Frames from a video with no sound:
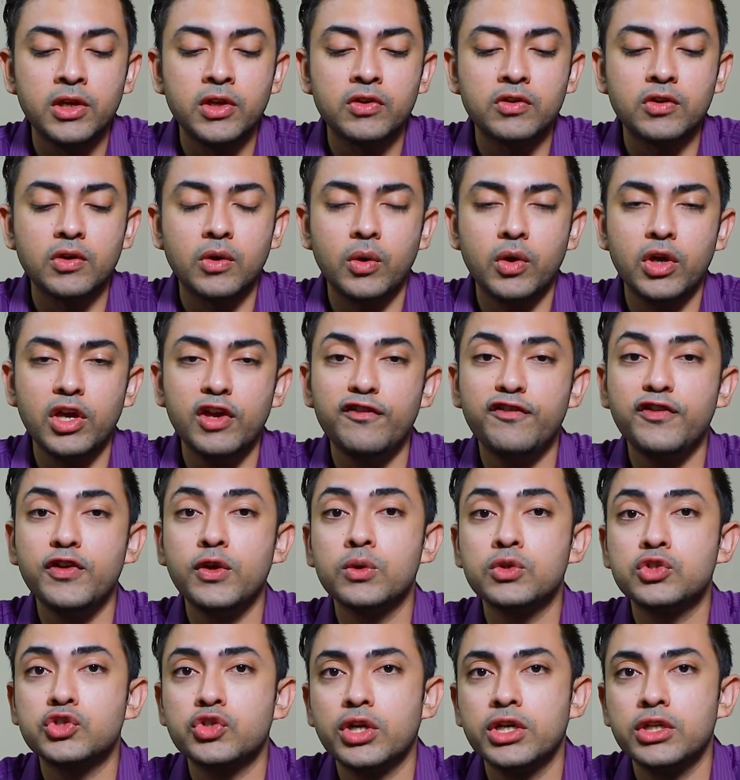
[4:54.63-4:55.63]
So if
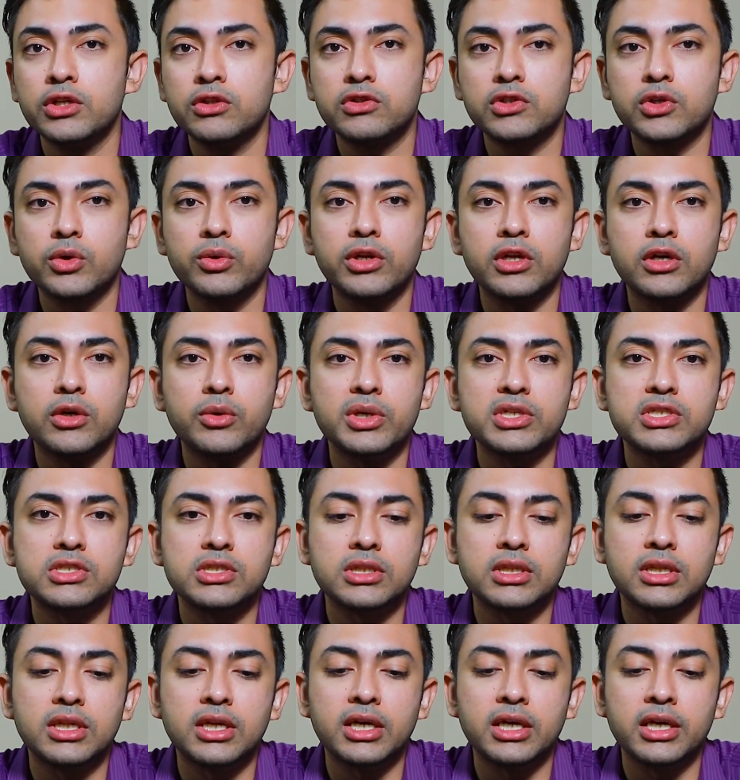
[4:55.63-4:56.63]
you try to throw in a
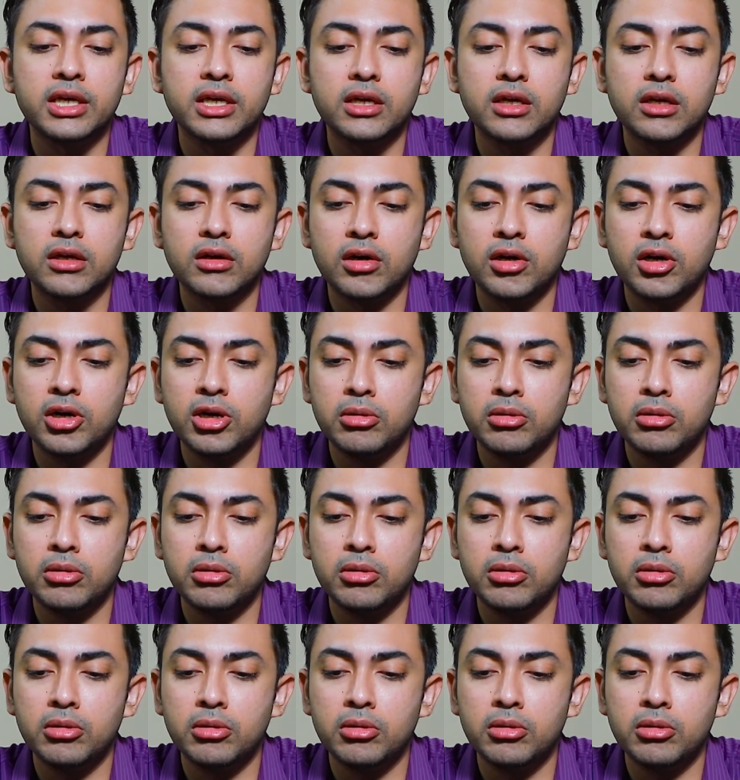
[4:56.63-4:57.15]
question like,